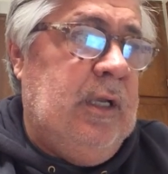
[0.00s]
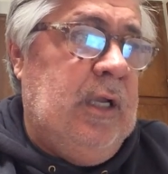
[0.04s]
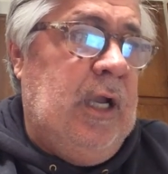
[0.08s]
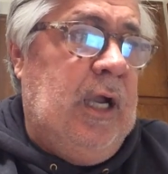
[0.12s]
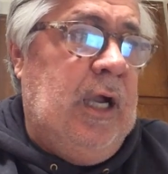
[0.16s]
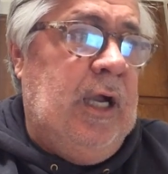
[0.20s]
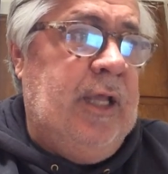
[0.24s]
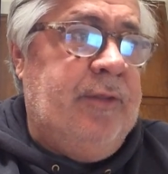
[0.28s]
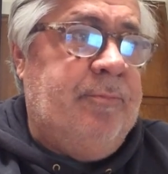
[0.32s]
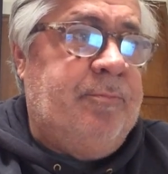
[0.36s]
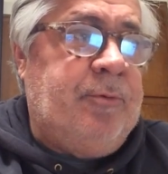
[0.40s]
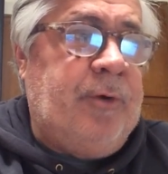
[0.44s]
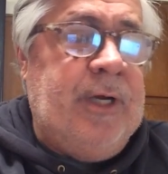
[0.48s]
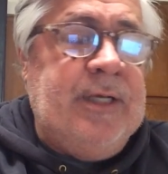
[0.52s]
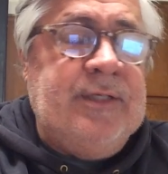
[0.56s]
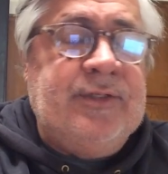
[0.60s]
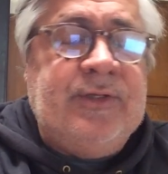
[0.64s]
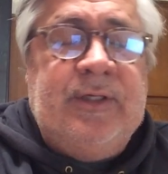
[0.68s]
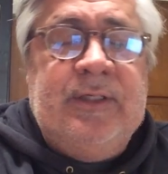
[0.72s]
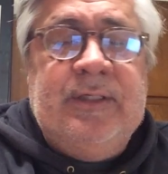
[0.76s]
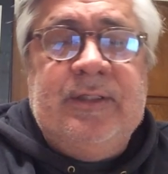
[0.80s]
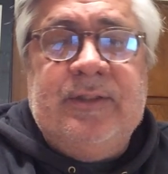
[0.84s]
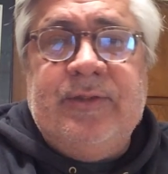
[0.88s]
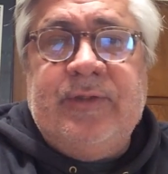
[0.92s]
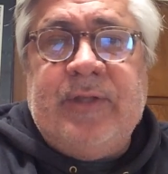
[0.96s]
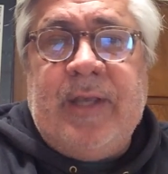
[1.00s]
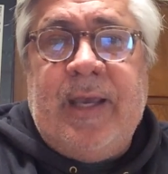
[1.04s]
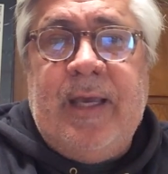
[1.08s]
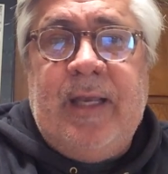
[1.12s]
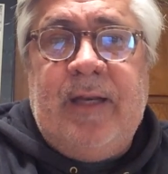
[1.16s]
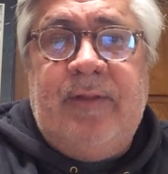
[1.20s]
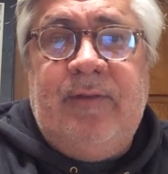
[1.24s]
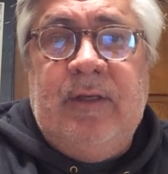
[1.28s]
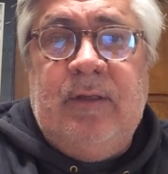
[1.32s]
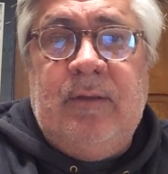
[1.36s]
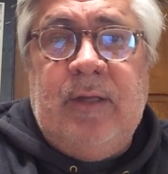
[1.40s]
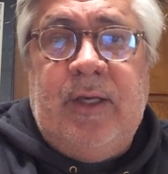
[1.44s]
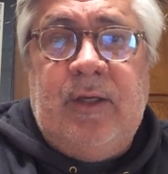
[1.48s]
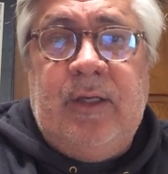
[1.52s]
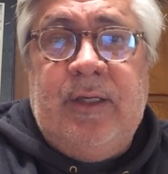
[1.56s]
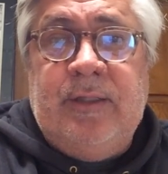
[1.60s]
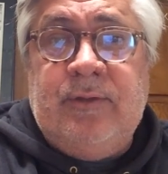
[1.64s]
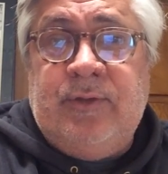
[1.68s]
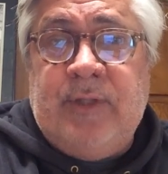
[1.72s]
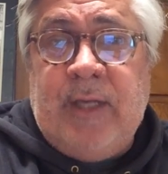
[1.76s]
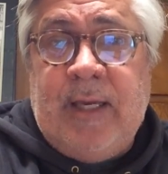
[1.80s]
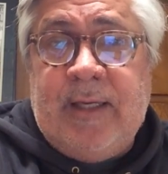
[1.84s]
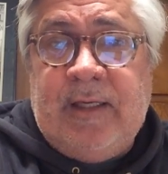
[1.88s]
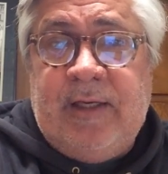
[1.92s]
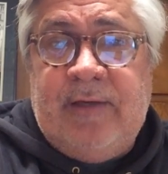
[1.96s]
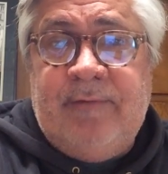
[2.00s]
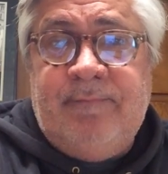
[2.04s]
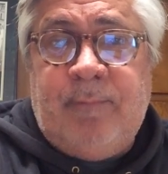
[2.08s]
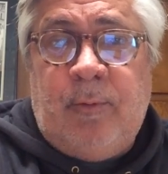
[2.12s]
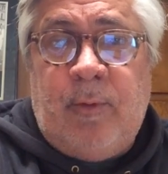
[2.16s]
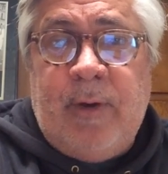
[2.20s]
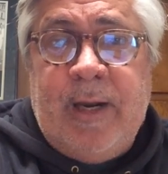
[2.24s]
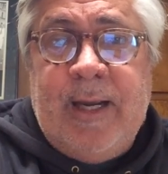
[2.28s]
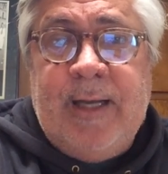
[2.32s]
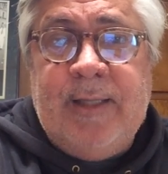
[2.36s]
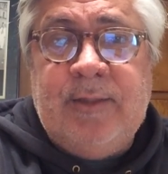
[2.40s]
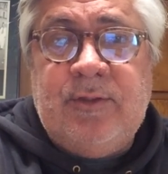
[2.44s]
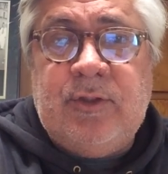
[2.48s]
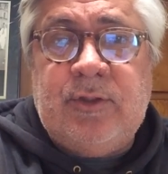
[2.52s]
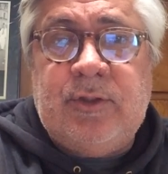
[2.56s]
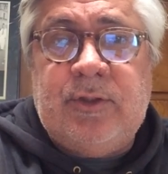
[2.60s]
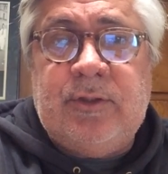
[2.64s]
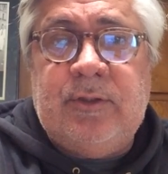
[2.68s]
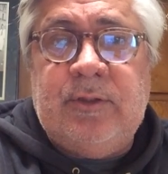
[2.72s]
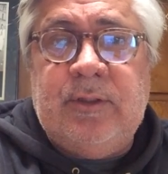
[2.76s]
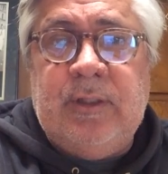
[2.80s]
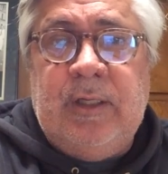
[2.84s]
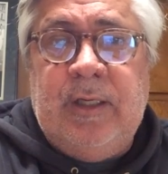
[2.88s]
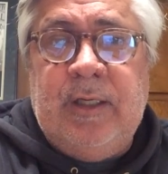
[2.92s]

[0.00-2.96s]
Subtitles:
The president is the head of the executive branch,